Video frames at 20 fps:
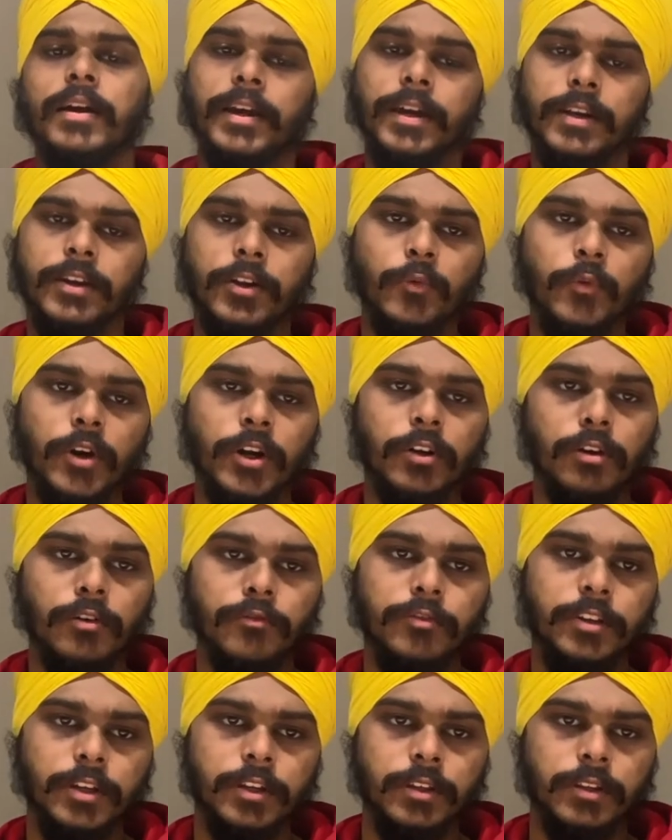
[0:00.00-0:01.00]
they are getting
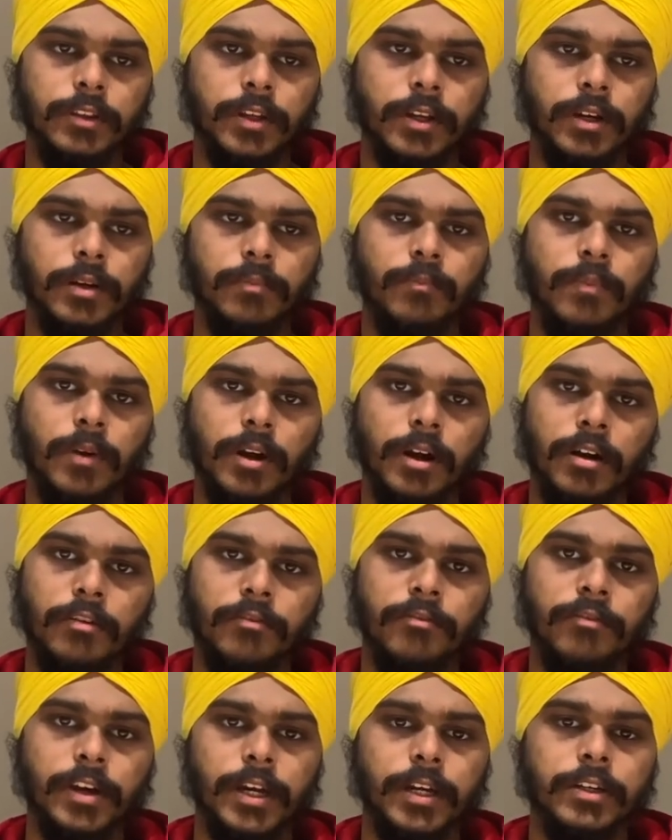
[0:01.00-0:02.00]
rid of their
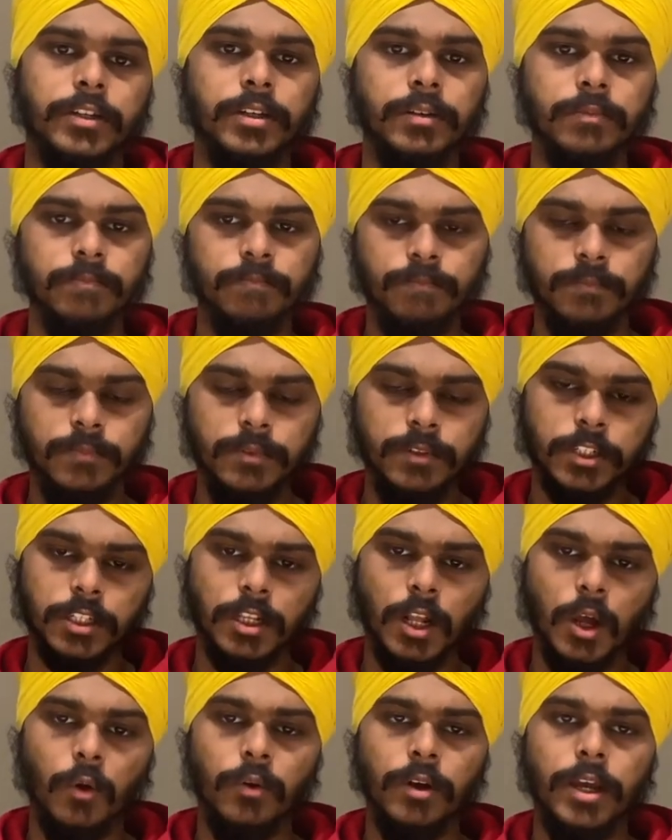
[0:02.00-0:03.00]
blur effect
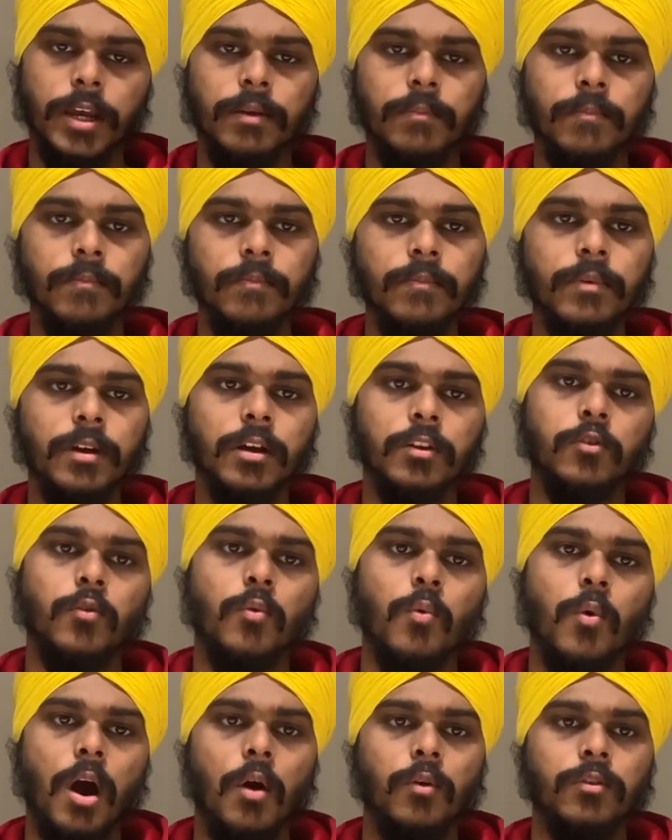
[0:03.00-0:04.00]
slowly
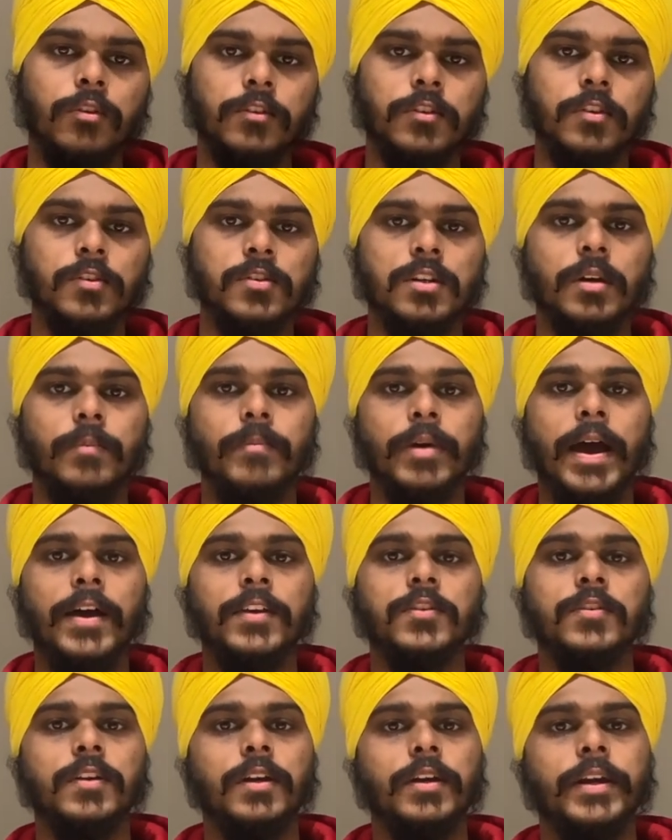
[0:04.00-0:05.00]
throughout the
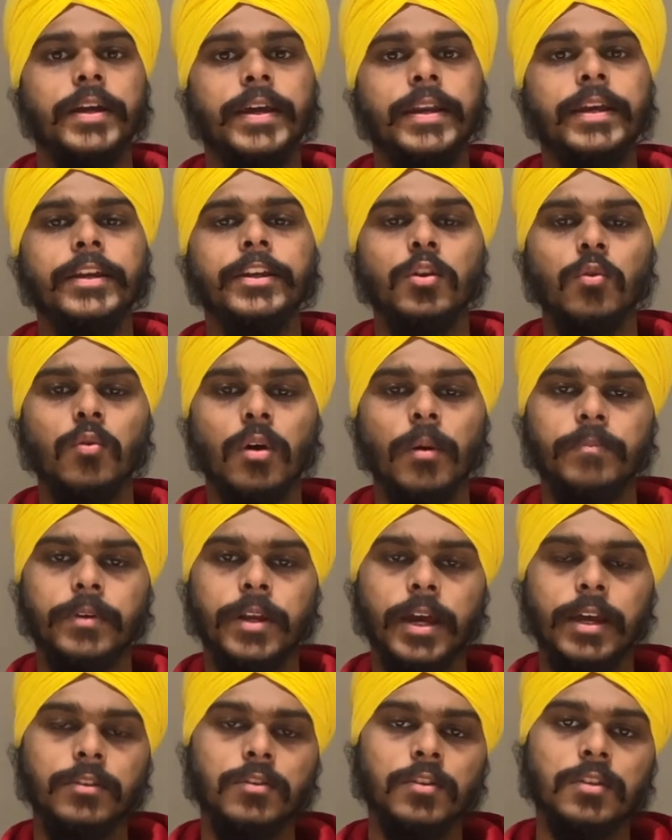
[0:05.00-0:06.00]
system as they're getting new
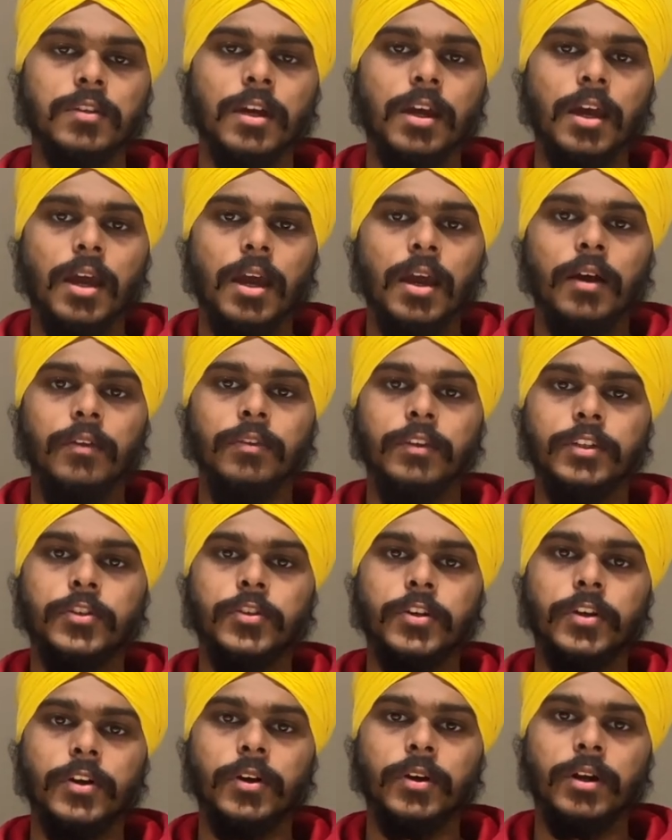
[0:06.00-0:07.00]
updates
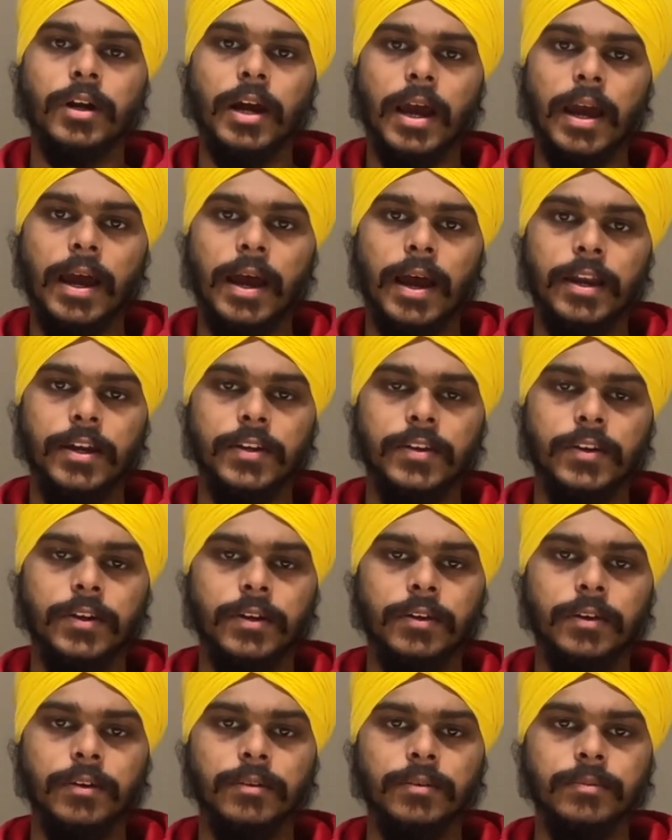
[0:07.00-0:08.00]
this year,
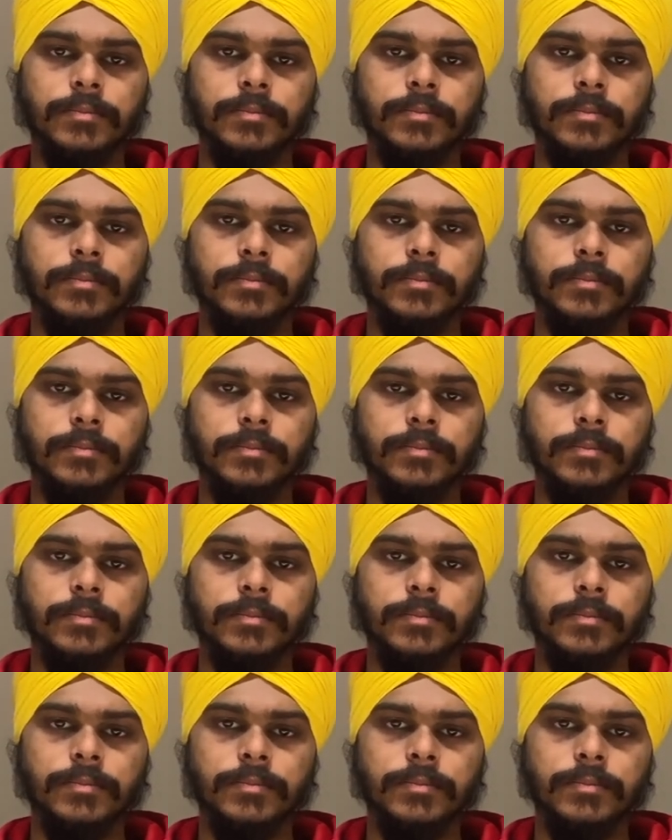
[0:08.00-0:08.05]
and